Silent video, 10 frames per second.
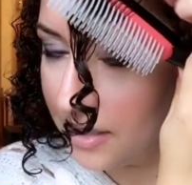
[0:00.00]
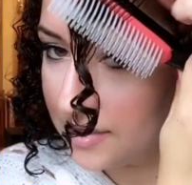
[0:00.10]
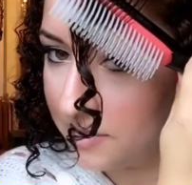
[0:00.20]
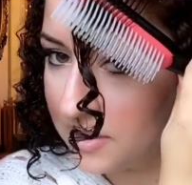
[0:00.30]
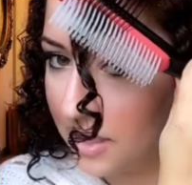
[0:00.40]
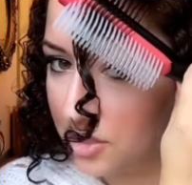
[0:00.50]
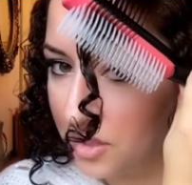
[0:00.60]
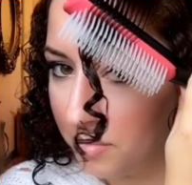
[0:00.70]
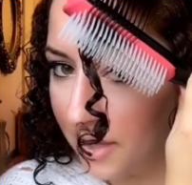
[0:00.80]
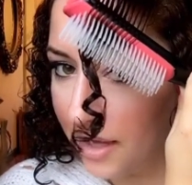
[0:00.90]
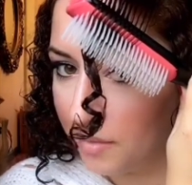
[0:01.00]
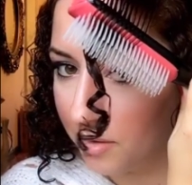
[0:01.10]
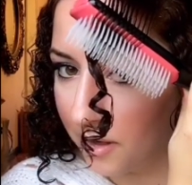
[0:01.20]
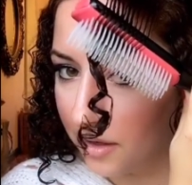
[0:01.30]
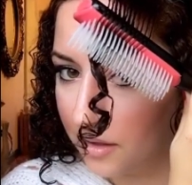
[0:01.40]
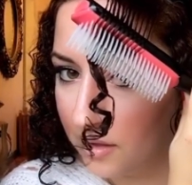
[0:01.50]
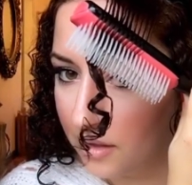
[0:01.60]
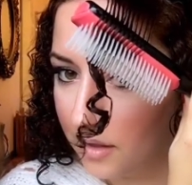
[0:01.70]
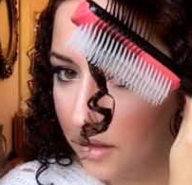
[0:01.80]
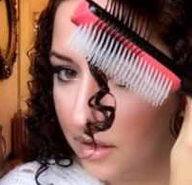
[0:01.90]
has to be touching the black part.
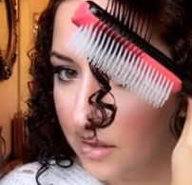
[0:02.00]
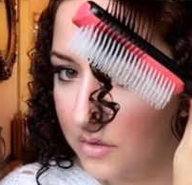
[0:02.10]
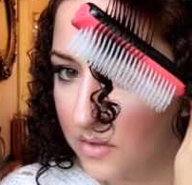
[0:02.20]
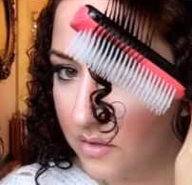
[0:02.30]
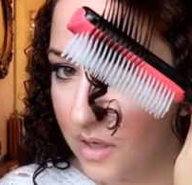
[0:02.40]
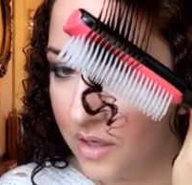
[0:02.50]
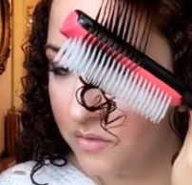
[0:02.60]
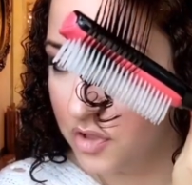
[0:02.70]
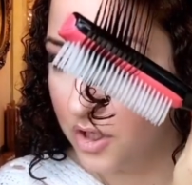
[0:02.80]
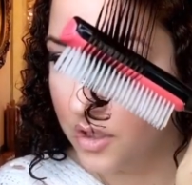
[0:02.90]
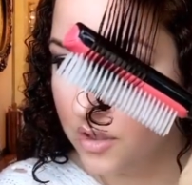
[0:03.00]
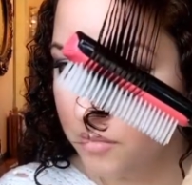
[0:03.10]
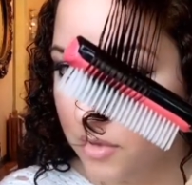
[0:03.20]
So you kind of turn the